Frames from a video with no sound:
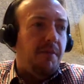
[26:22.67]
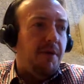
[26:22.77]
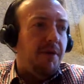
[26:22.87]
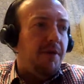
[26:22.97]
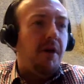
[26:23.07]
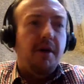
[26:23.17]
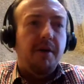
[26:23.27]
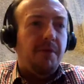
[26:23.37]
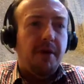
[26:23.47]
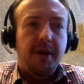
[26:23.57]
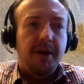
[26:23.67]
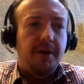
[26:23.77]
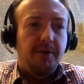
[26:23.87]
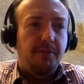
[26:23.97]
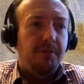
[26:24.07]
I'm inspired by
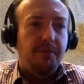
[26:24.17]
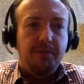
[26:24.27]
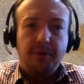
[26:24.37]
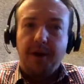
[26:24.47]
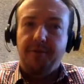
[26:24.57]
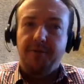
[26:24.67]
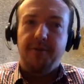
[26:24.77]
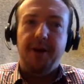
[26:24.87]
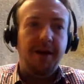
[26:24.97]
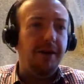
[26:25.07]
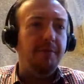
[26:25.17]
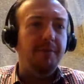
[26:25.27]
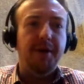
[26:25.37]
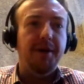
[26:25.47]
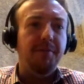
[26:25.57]
your bravery
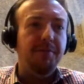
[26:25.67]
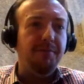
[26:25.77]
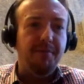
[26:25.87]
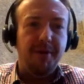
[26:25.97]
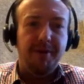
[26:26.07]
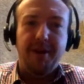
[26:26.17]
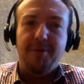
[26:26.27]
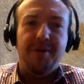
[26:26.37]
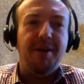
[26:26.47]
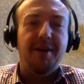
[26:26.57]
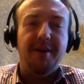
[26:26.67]
climbing up El